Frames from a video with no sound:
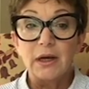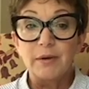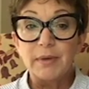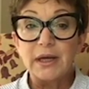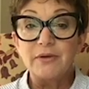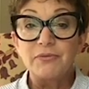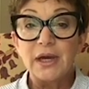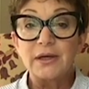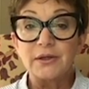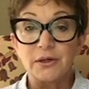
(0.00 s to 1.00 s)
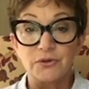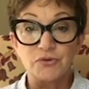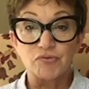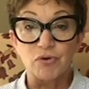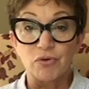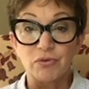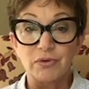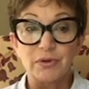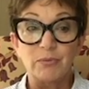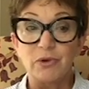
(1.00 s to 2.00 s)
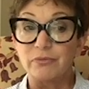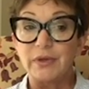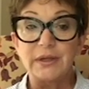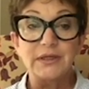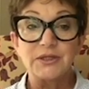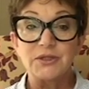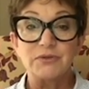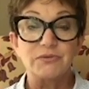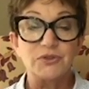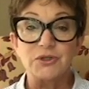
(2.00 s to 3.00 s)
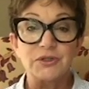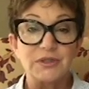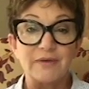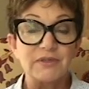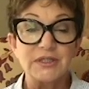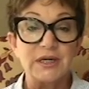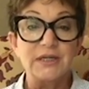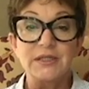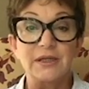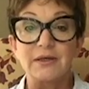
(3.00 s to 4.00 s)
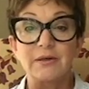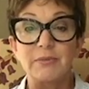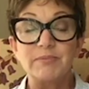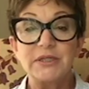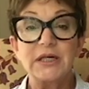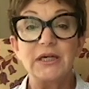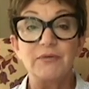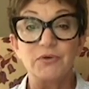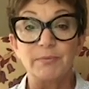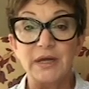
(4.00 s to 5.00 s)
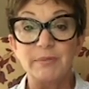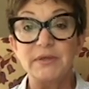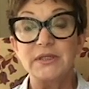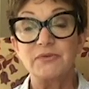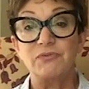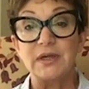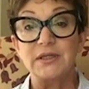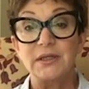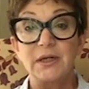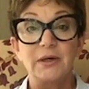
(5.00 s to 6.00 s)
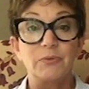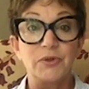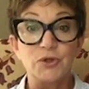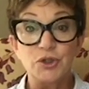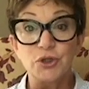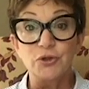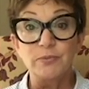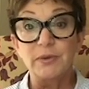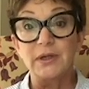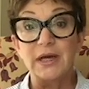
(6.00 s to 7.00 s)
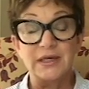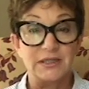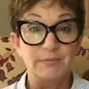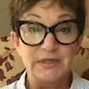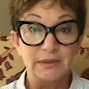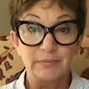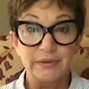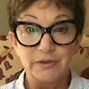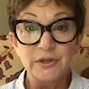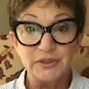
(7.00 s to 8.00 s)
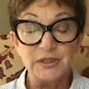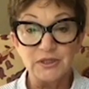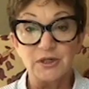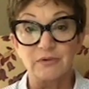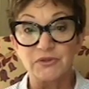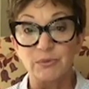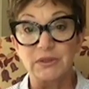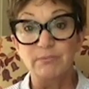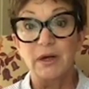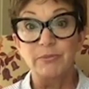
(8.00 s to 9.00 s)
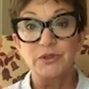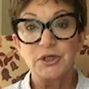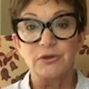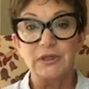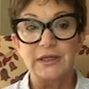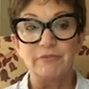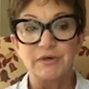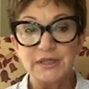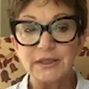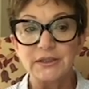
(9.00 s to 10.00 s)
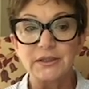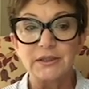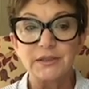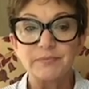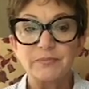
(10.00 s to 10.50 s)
And if that goes wrong, well, then it's just devastating. I mean, particularly if your baby is fed with a tube and it has to be done by the nursing staff. So as a mum, you're totally redundant.